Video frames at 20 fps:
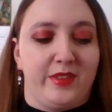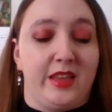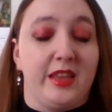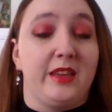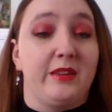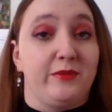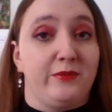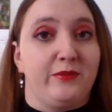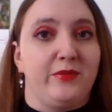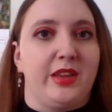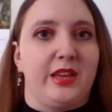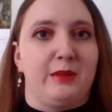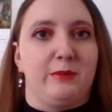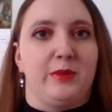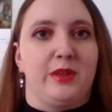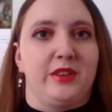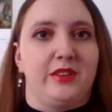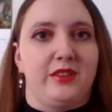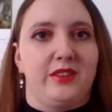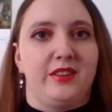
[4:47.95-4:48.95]

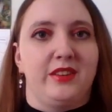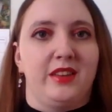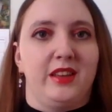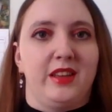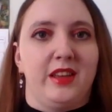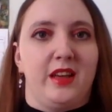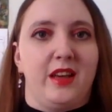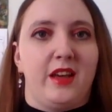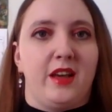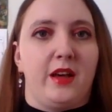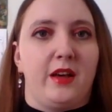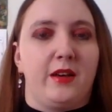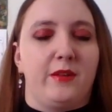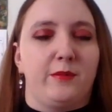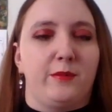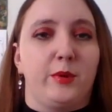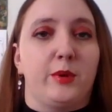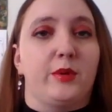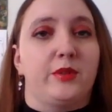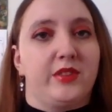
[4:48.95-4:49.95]
Infamous,
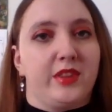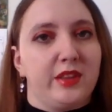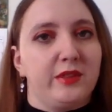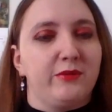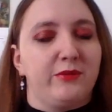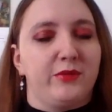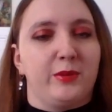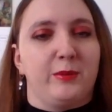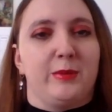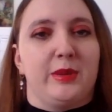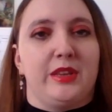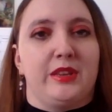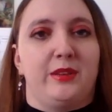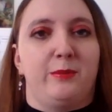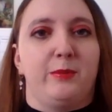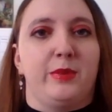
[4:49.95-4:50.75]
well, it's infamous,